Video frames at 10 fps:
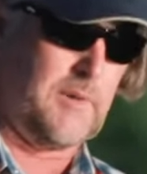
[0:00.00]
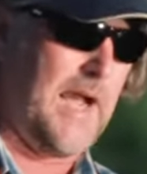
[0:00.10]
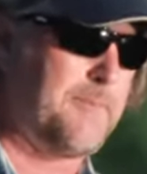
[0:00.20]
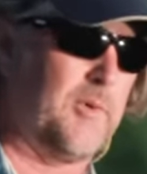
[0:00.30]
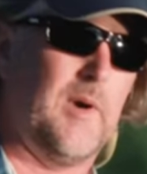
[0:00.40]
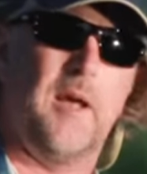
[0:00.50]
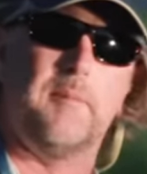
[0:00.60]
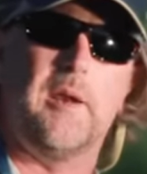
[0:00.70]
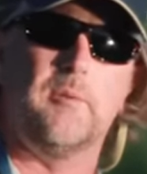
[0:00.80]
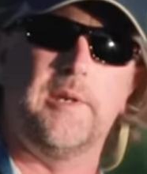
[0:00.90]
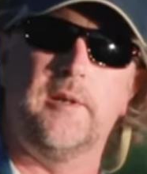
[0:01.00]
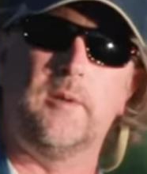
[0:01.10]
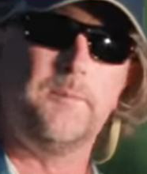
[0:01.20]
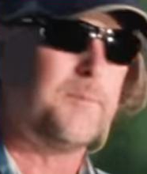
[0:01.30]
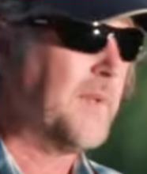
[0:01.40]
to wrap around my
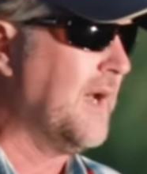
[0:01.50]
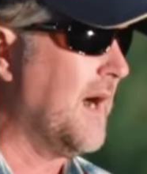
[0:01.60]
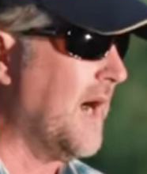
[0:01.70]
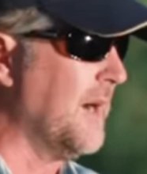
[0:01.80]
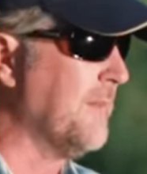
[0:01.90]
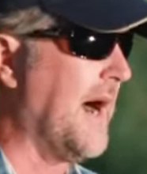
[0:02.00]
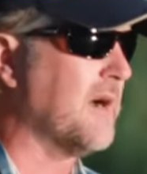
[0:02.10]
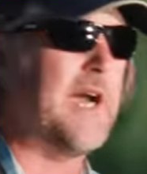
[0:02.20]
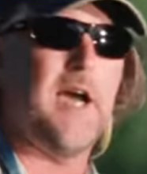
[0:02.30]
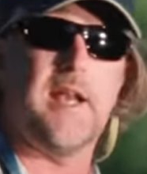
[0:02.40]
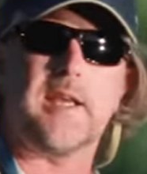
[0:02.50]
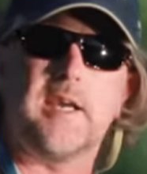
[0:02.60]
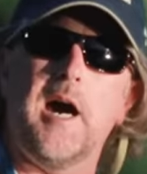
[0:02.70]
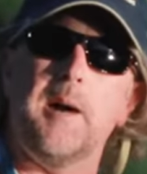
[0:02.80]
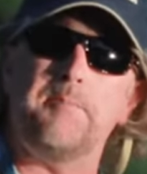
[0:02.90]
reel. I'll kind of
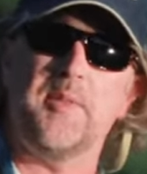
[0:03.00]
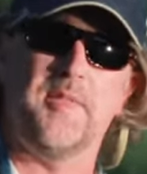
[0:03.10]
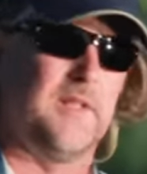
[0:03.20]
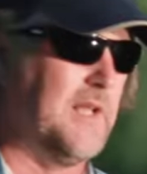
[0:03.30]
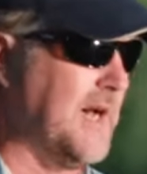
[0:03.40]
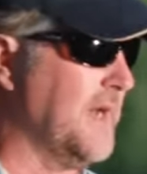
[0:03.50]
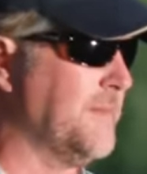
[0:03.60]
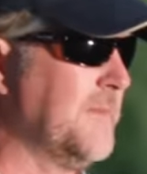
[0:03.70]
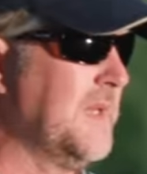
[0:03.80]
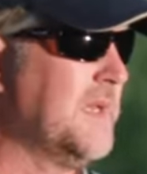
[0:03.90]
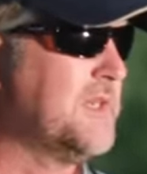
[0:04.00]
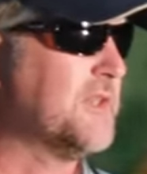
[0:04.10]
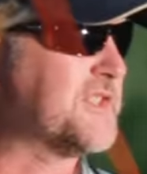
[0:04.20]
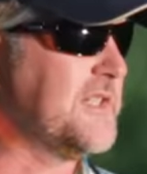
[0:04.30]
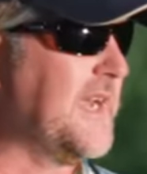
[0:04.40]
cup the line.
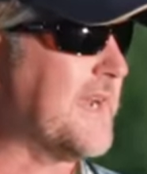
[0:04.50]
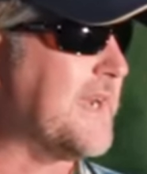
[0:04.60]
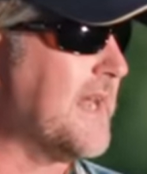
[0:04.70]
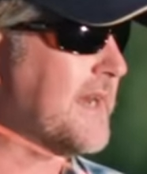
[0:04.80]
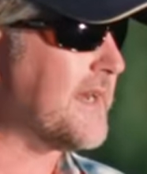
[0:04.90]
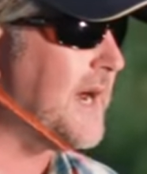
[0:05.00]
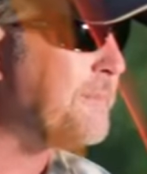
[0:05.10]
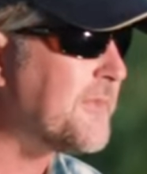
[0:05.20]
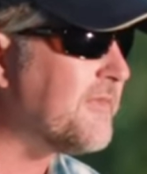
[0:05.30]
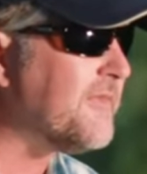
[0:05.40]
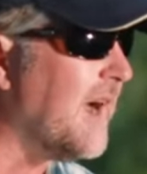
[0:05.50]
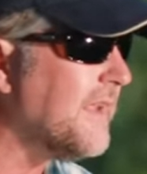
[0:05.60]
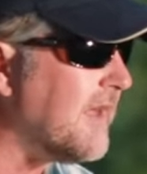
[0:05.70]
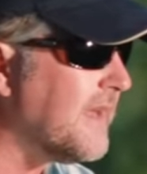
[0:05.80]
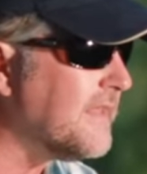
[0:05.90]
You'll see I kind of cup the
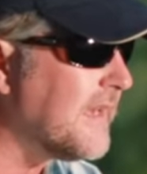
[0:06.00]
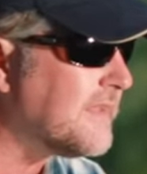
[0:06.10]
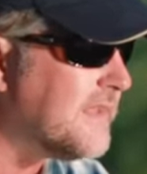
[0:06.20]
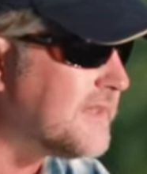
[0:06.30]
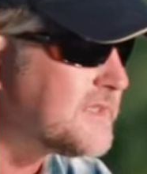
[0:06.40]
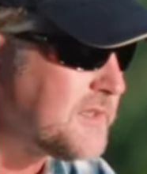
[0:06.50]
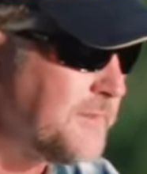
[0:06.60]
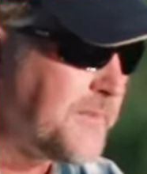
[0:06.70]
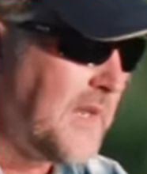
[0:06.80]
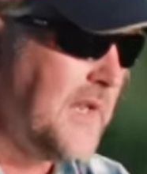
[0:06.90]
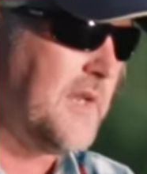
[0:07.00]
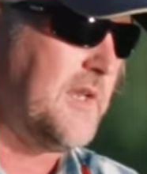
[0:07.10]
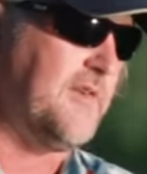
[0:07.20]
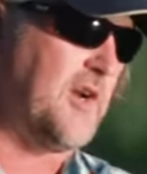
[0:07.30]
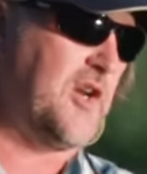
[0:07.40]
fly line like this.
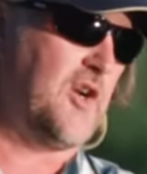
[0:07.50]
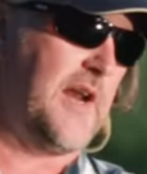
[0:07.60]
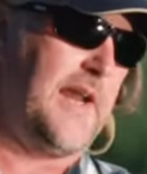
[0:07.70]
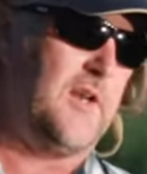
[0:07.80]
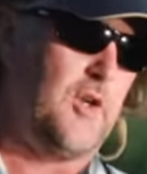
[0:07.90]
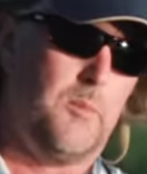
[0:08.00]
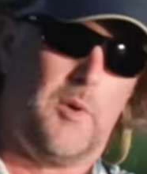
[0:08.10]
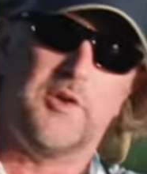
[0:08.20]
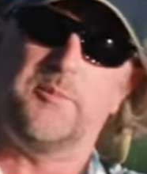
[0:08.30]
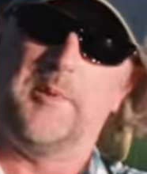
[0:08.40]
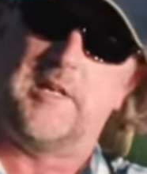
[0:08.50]
Your hand almost